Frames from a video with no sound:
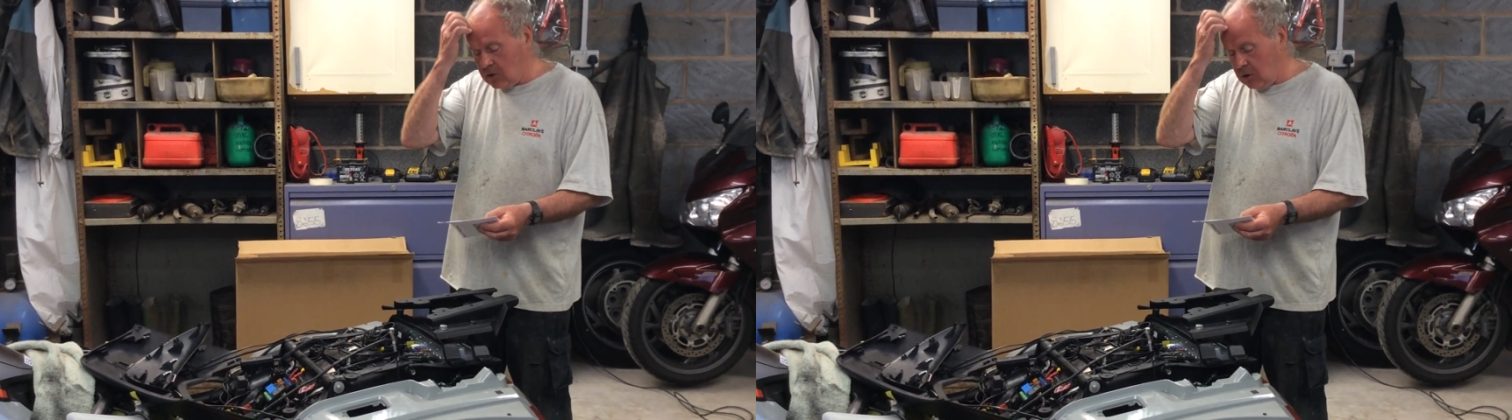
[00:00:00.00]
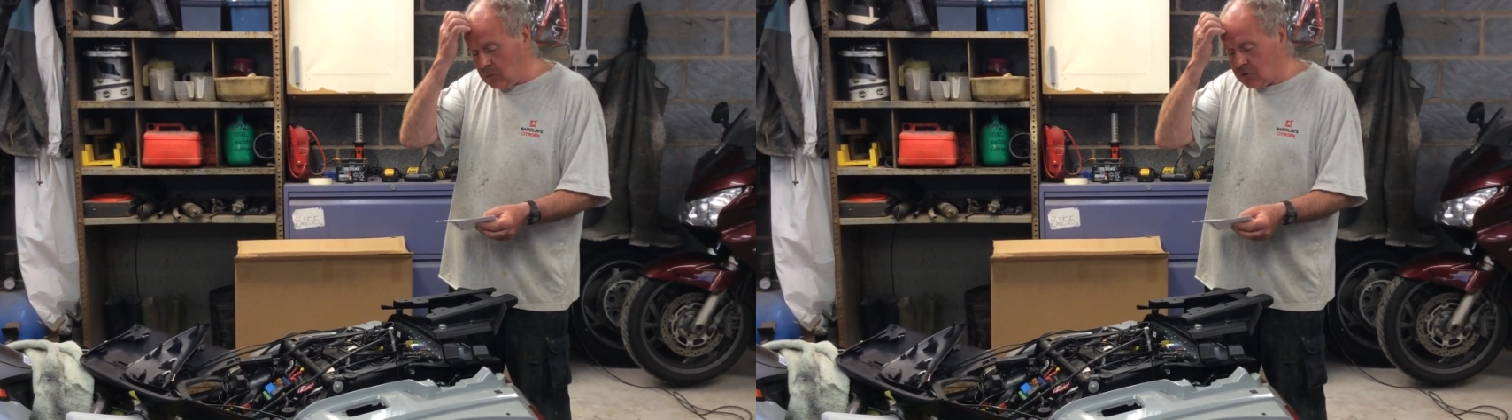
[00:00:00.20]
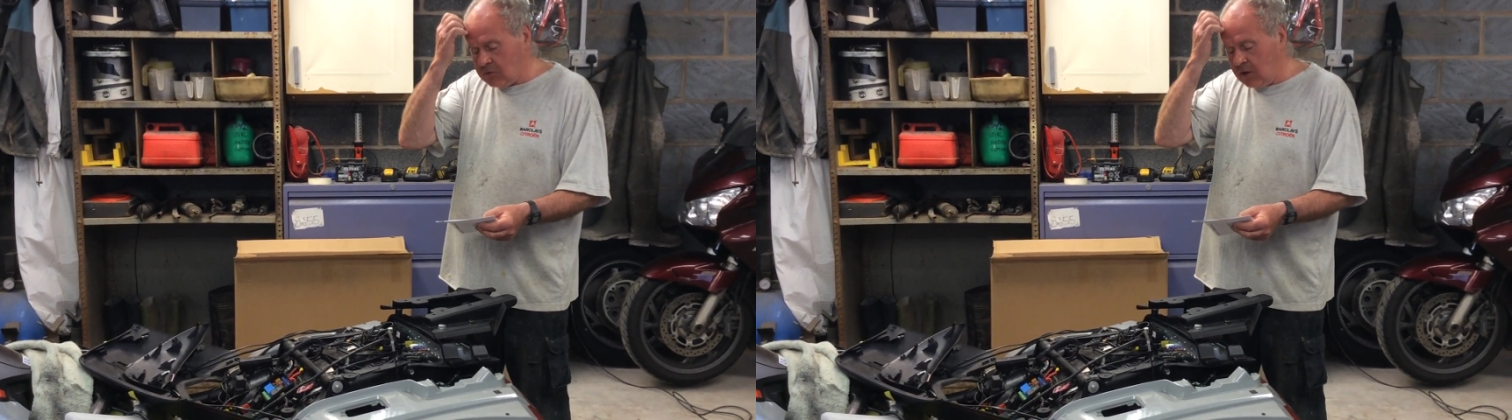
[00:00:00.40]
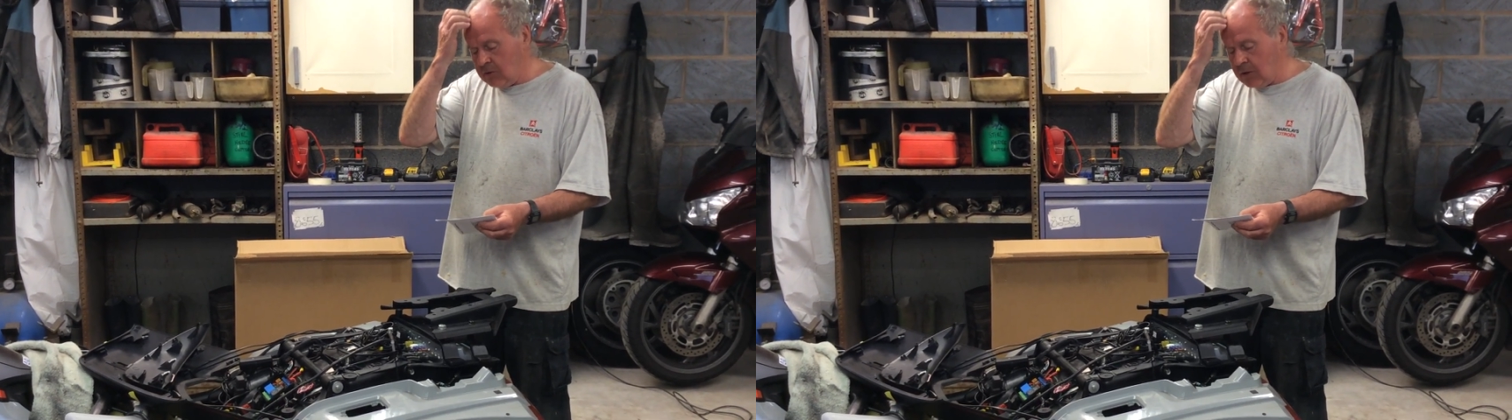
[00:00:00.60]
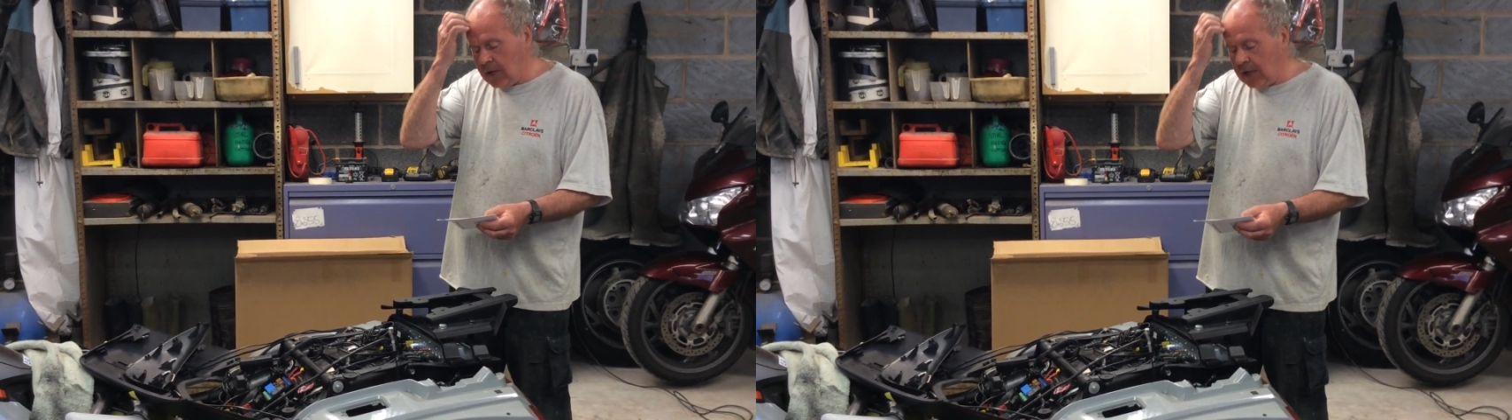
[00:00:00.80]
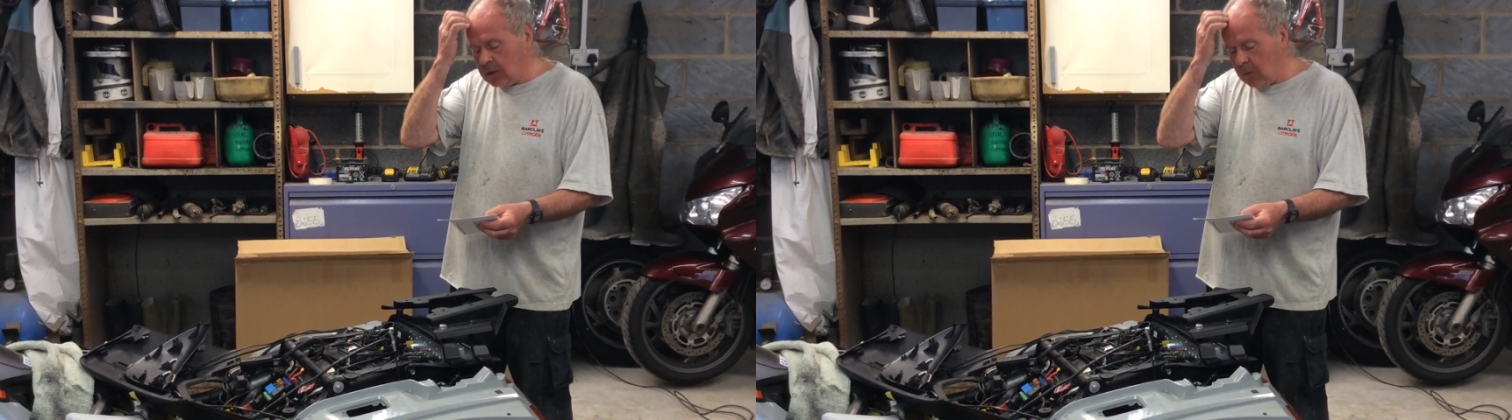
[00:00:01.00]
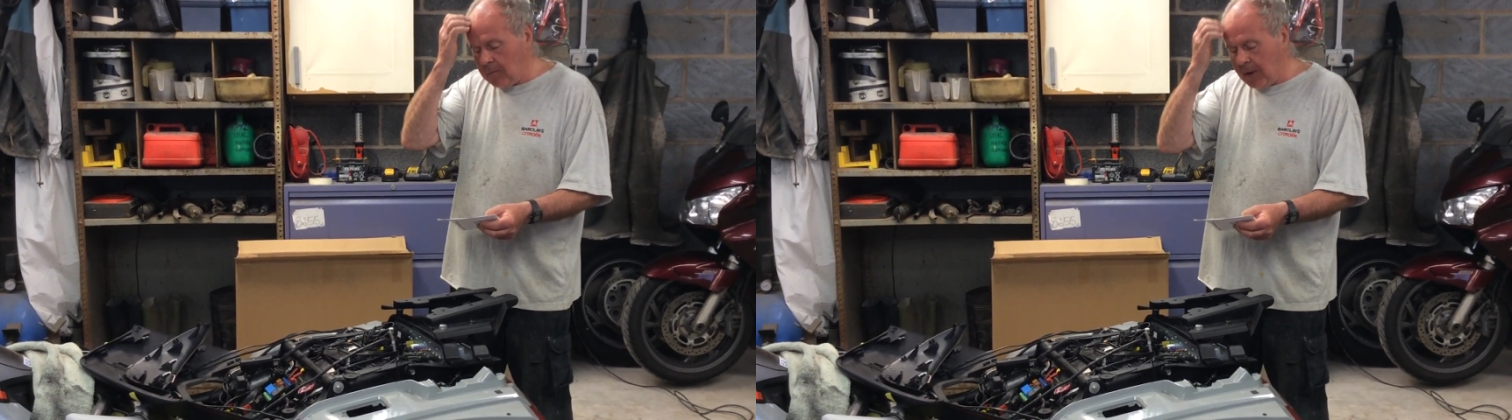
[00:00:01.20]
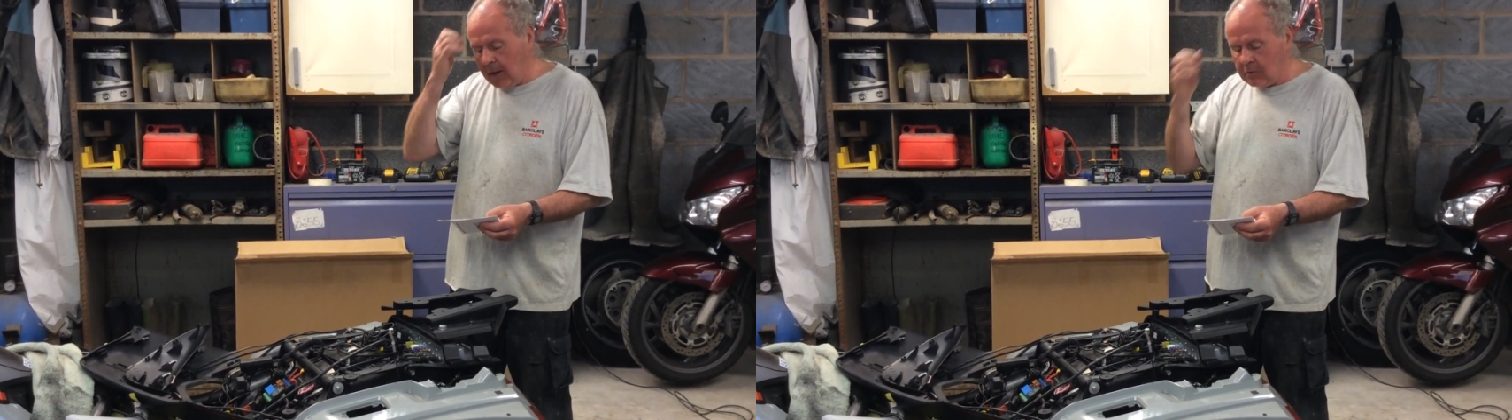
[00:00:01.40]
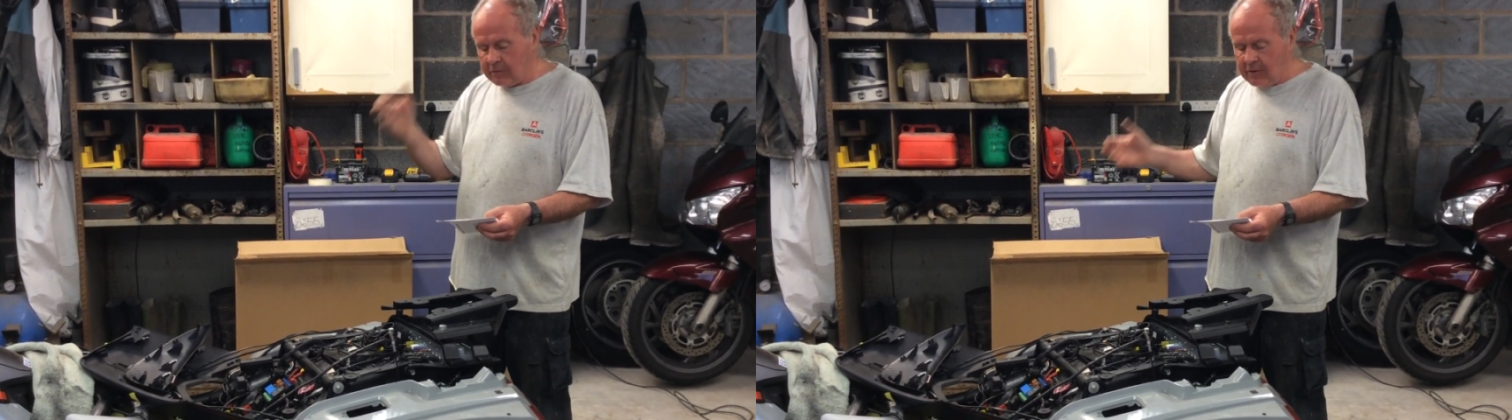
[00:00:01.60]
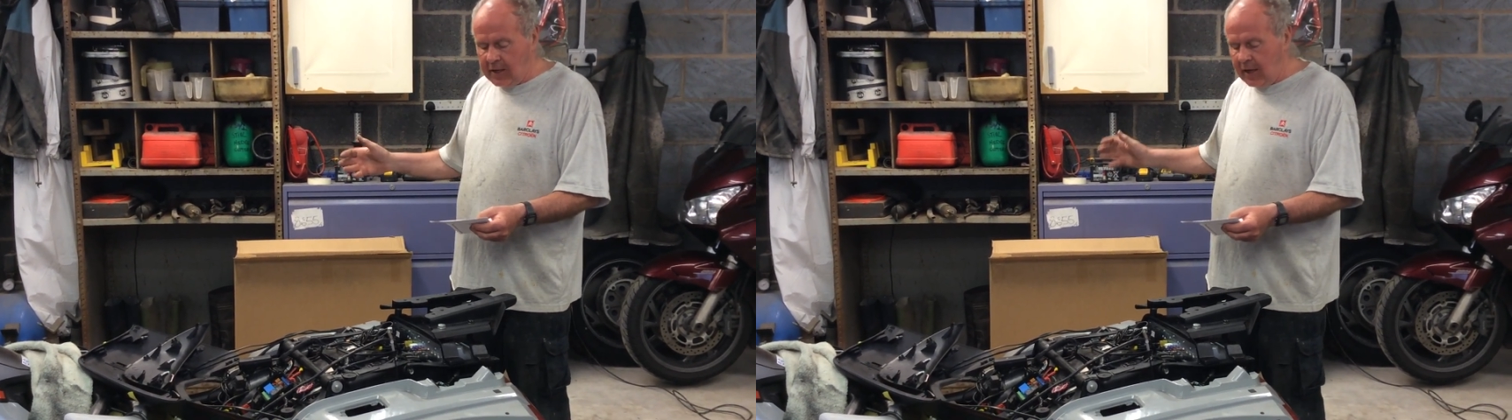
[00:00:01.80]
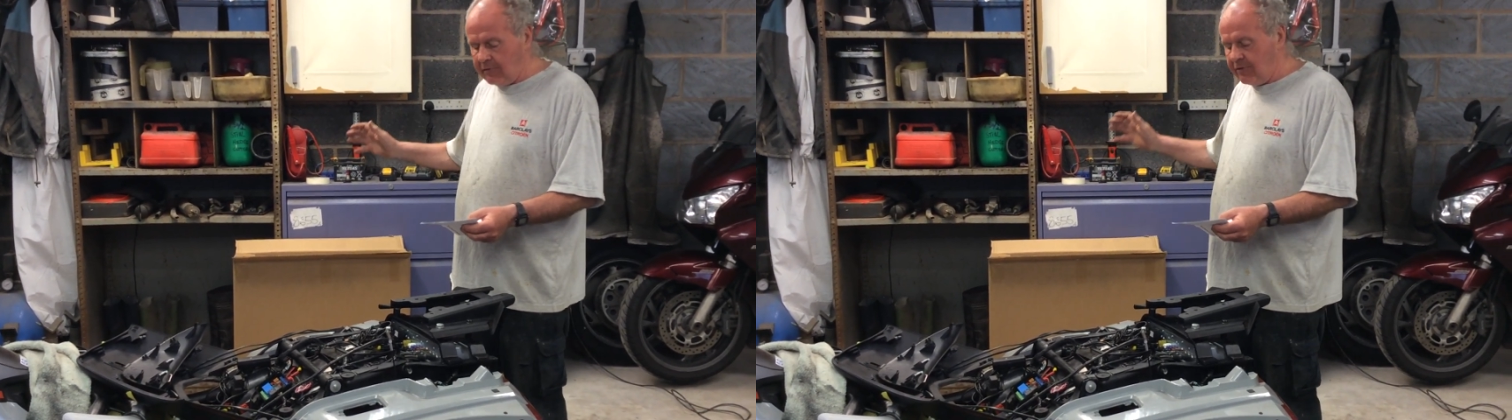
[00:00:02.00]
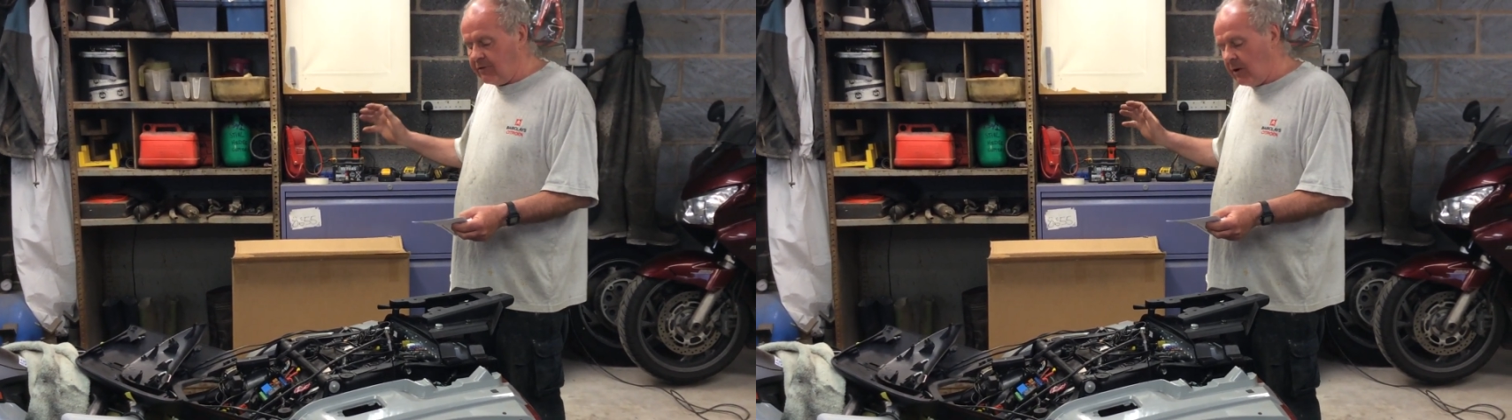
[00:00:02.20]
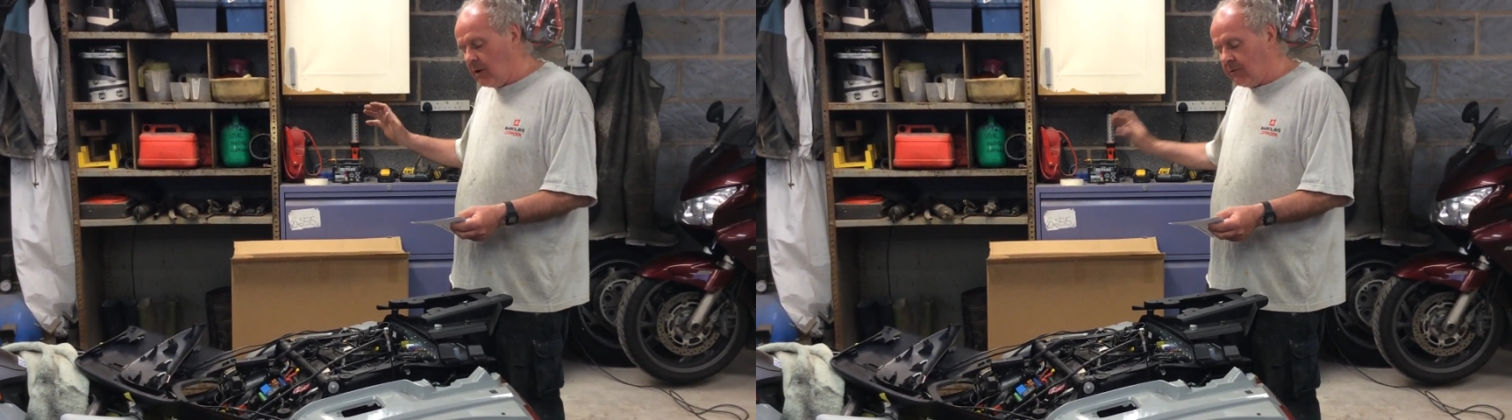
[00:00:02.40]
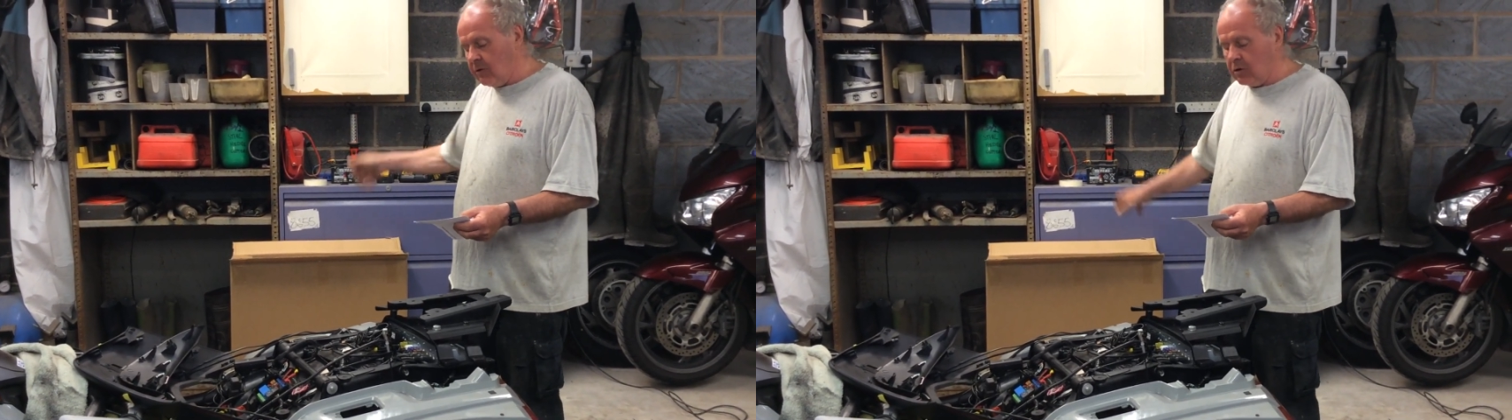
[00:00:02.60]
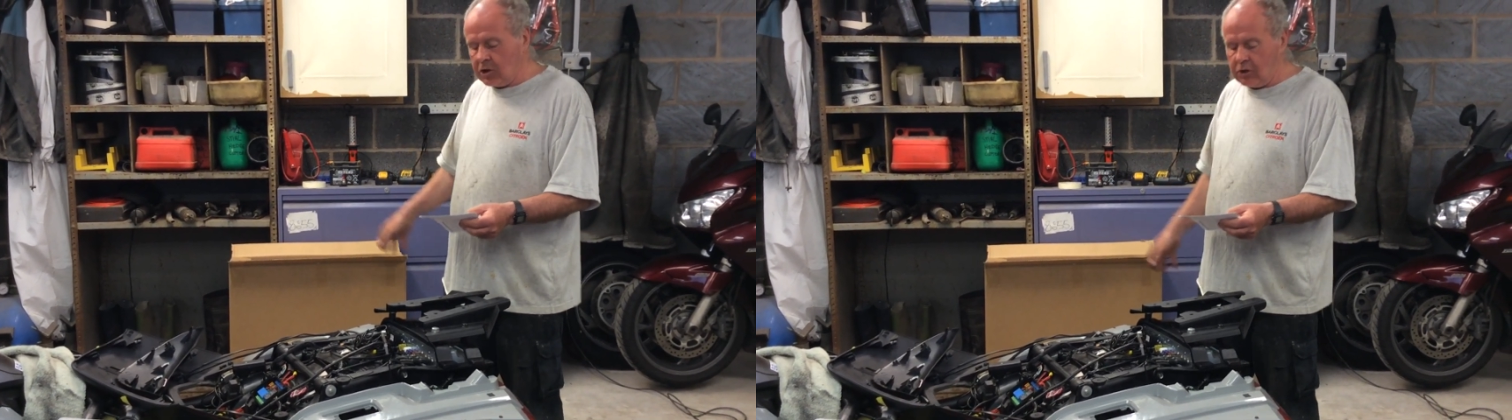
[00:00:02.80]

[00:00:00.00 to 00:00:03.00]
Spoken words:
So it was £391 for the F4